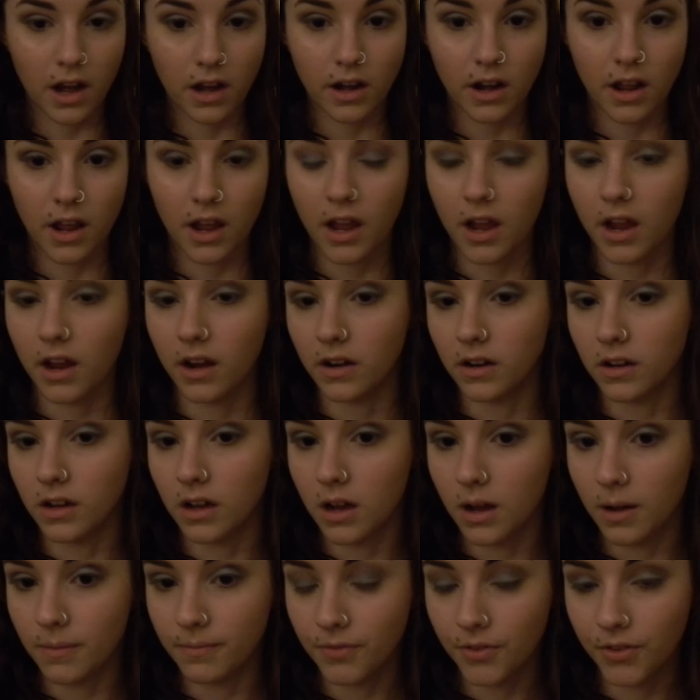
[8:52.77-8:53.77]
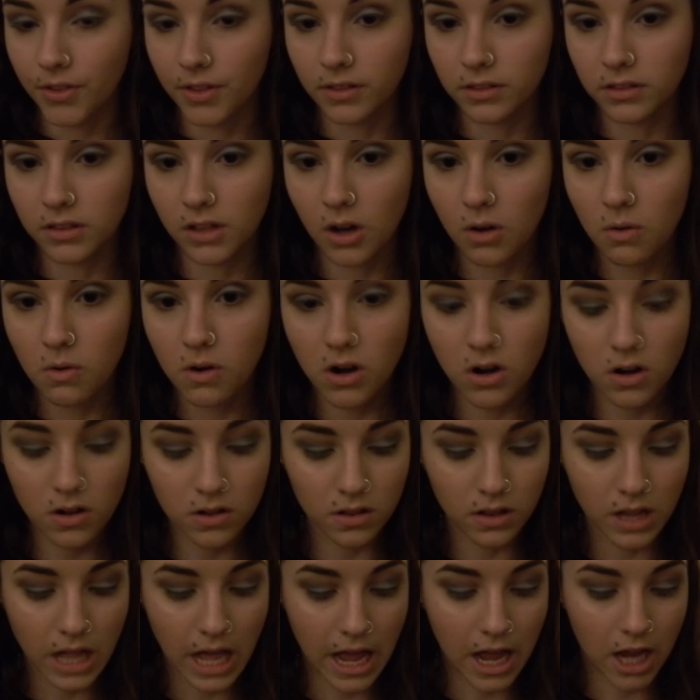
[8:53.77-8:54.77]
Alright, and for the lower
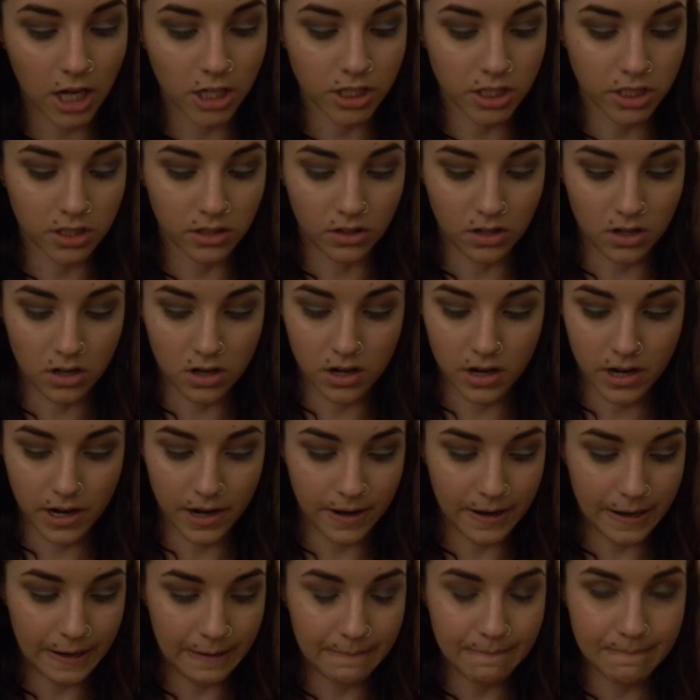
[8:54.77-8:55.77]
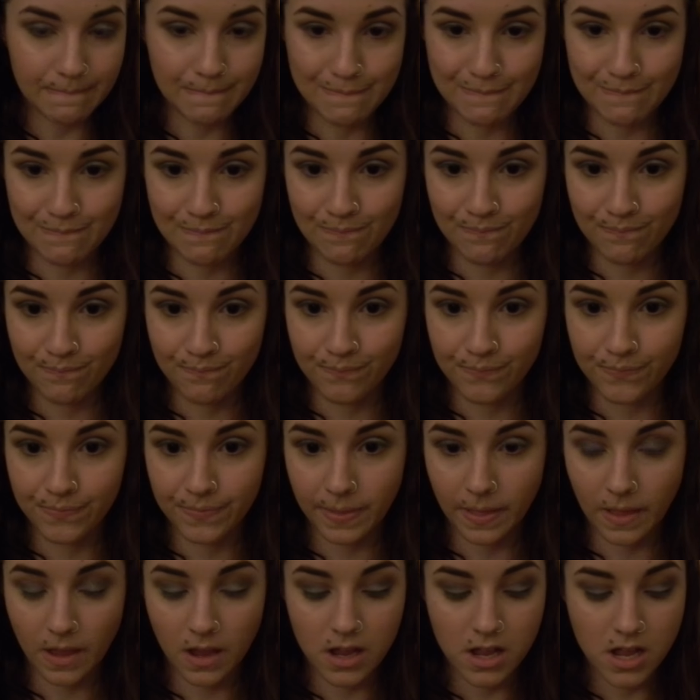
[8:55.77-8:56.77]
lash line,
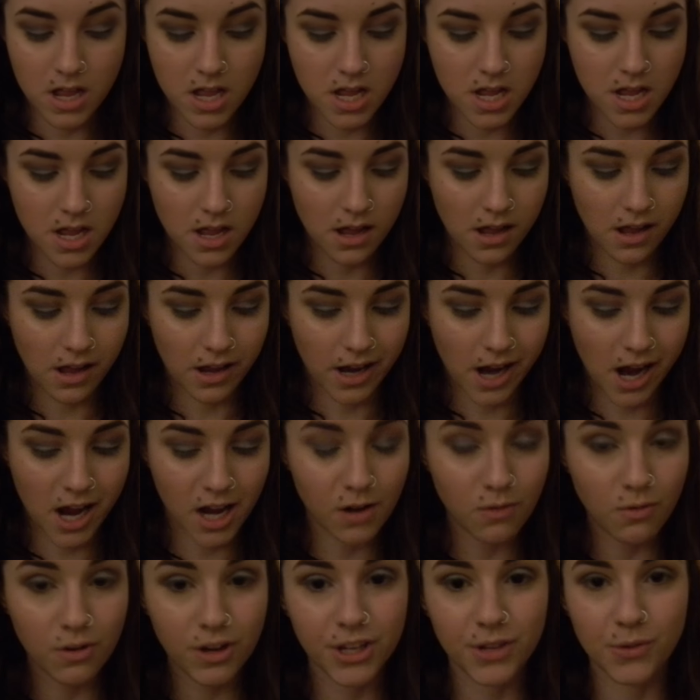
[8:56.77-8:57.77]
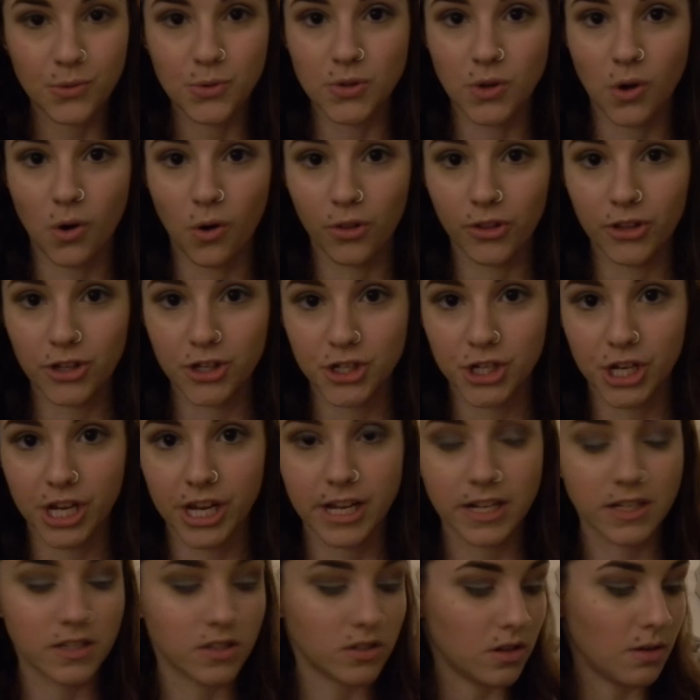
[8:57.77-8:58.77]
kind of want to use all the
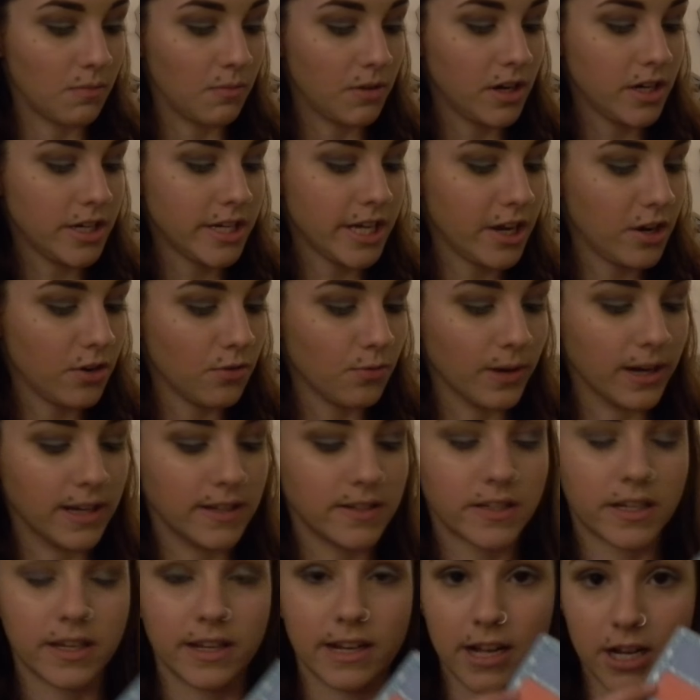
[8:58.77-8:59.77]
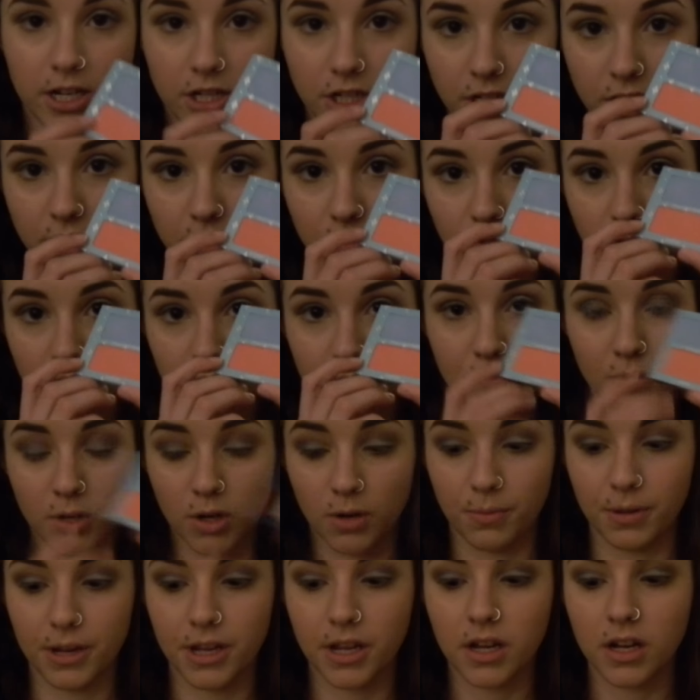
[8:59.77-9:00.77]
shades, so I'm going to take a risk and actually do
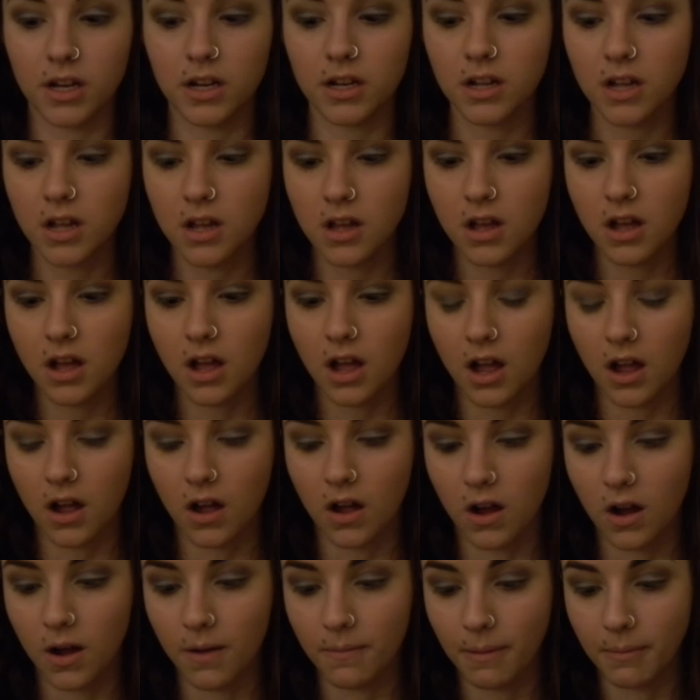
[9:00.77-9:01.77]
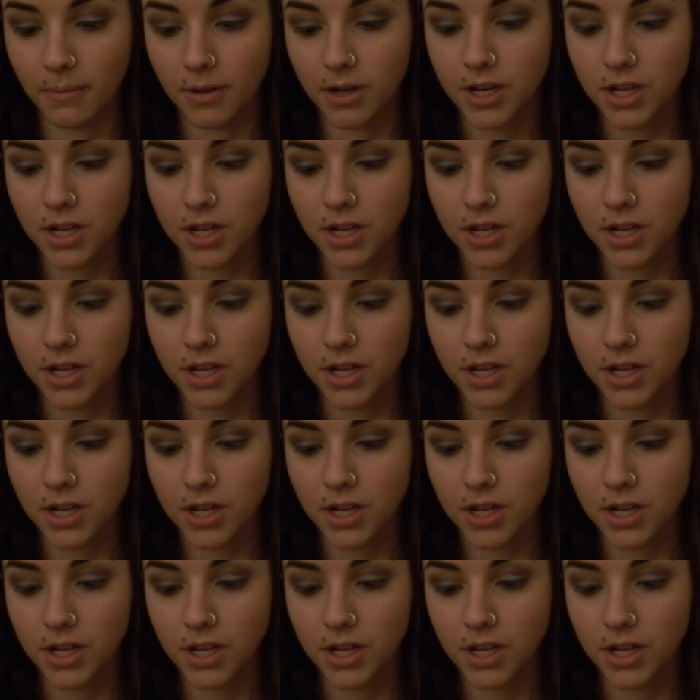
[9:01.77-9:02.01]
Suburbia. I'm going to